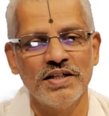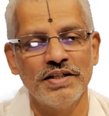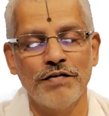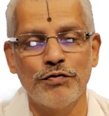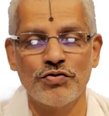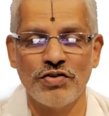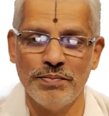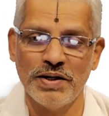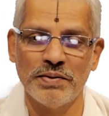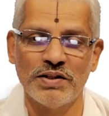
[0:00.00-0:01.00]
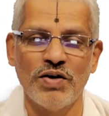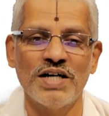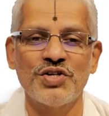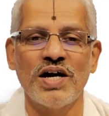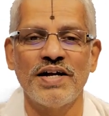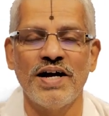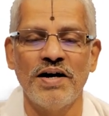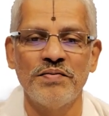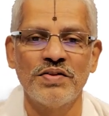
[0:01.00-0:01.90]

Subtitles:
Therefore, Sriman Madhvacharya